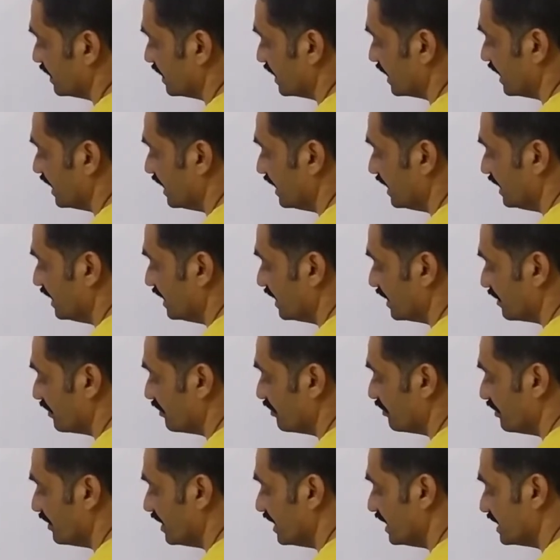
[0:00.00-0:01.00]
10
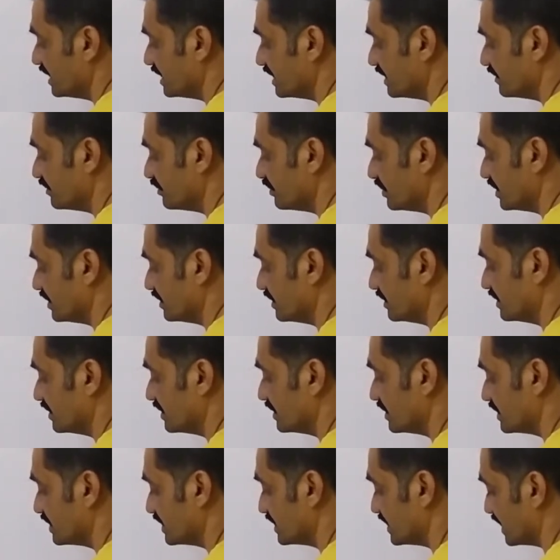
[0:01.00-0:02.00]
meter
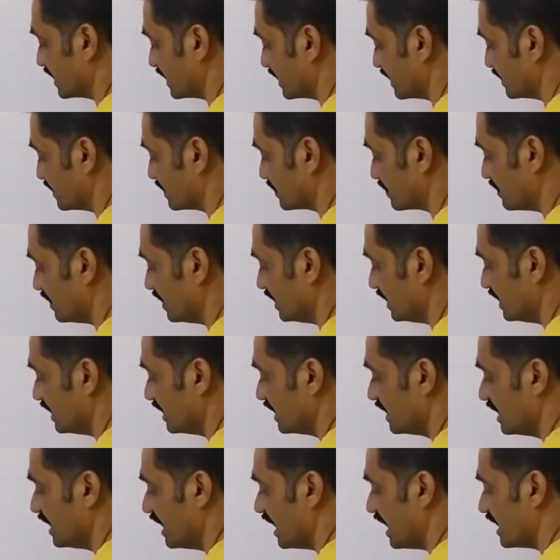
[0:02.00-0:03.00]
per second
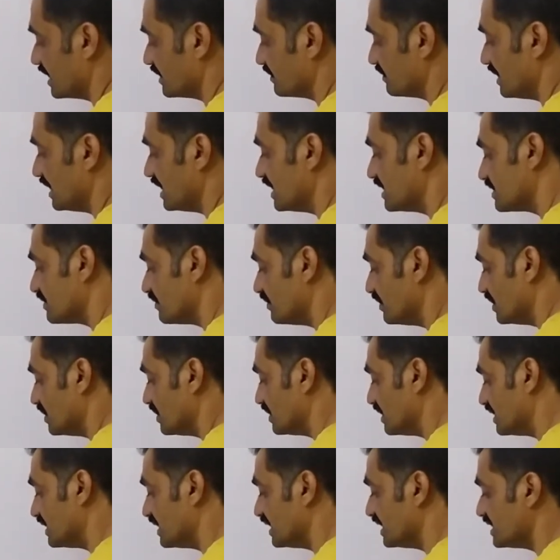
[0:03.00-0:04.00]
square, as well as we
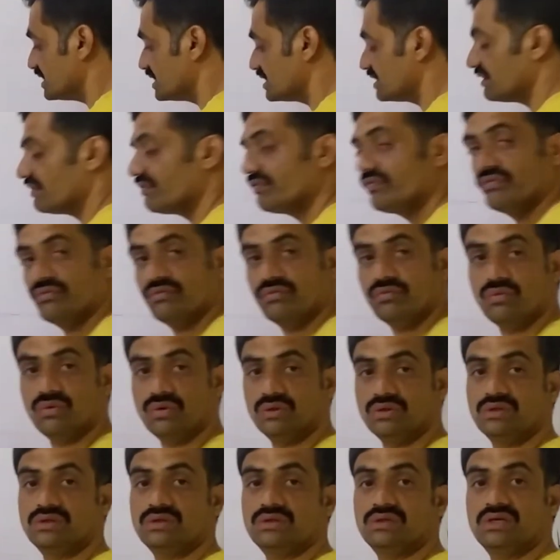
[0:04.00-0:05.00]
know the density of
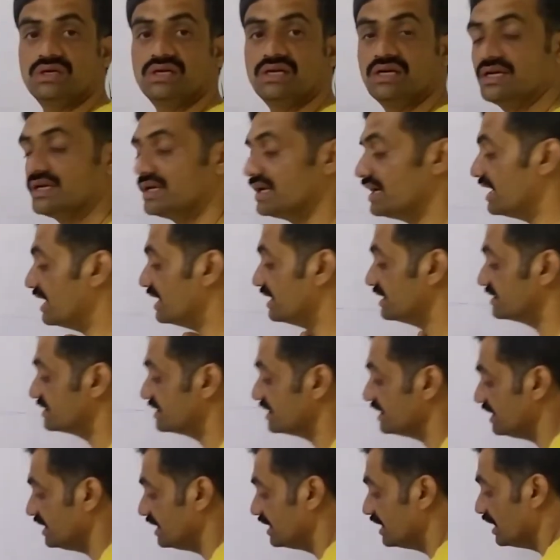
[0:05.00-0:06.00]
water as
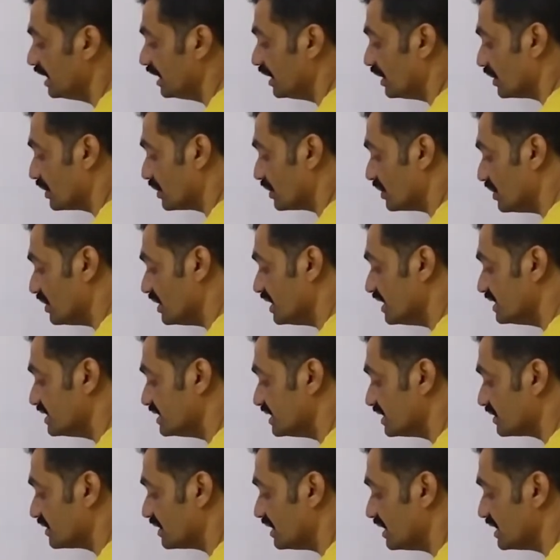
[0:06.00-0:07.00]
rho is
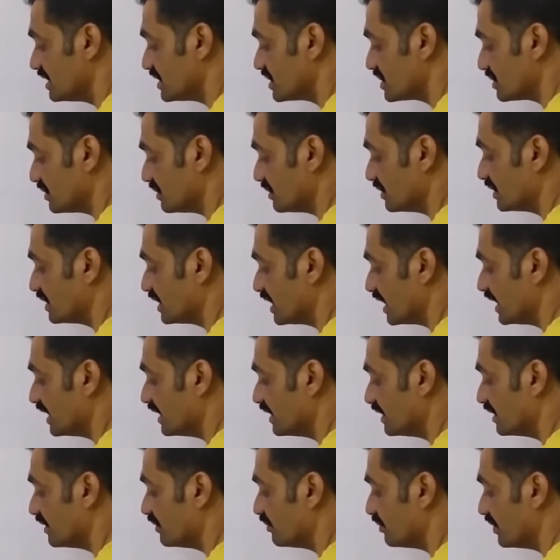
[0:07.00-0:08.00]
equals to 10
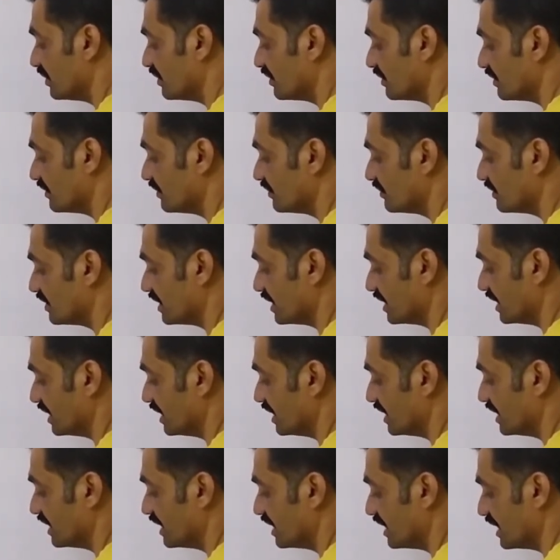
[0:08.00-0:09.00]
to the power of
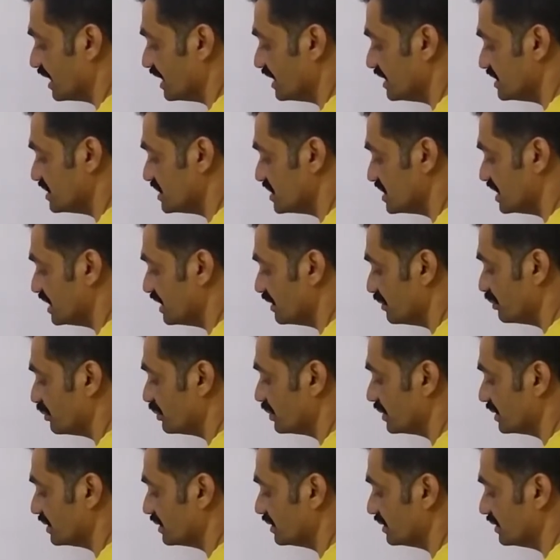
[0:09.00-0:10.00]
3 kg
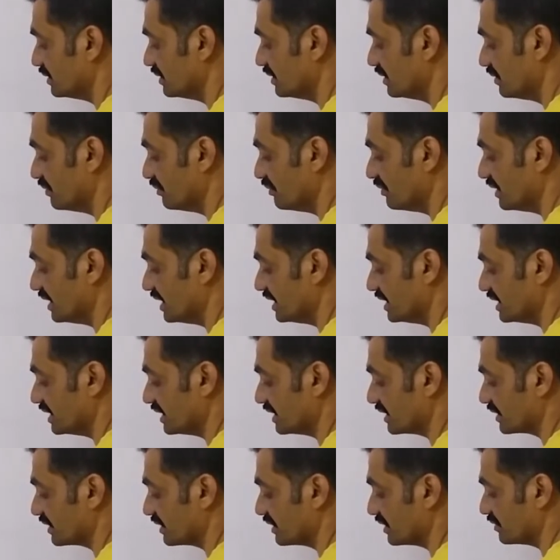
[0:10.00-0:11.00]
per
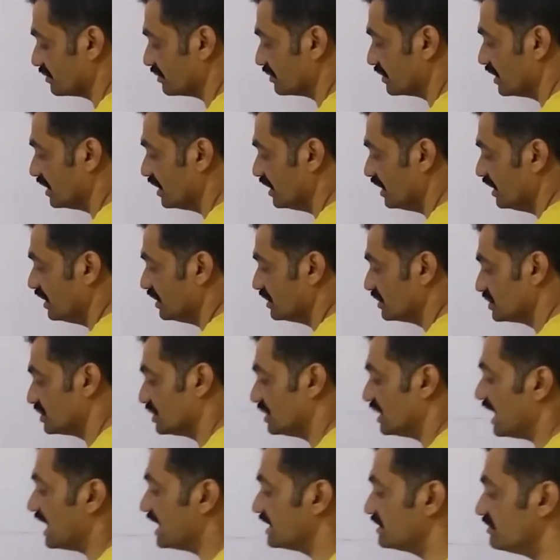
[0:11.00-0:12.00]
meter cube.
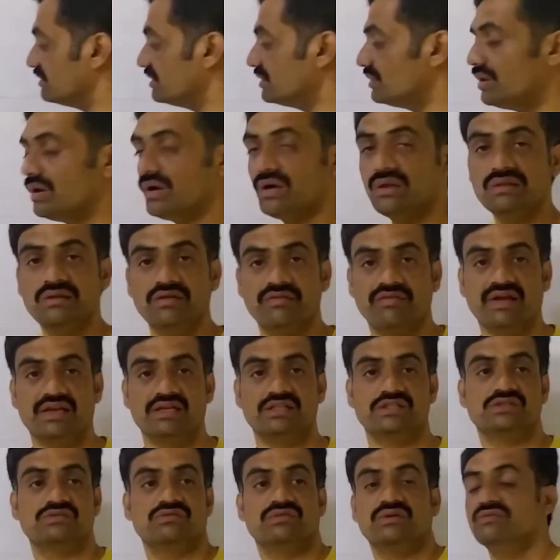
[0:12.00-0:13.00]
So as we know all the
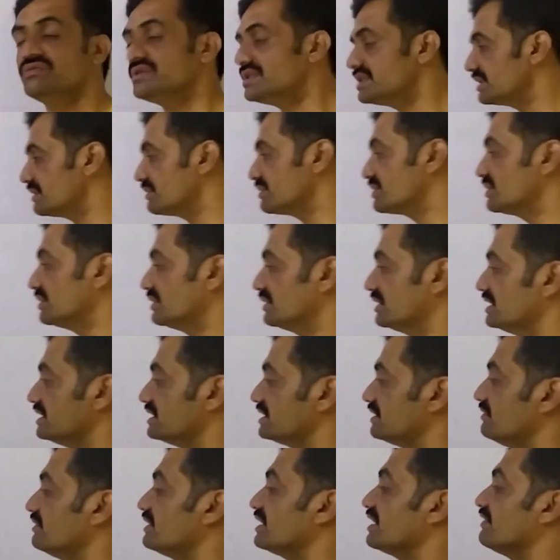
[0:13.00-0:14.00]
values, when we substitute
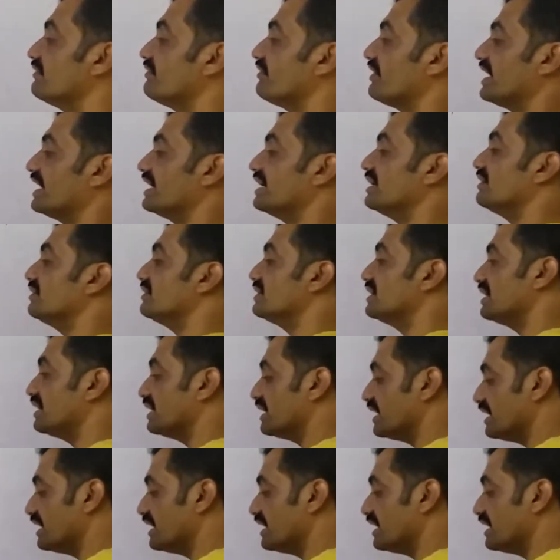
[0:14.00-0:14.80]
this, we can find out the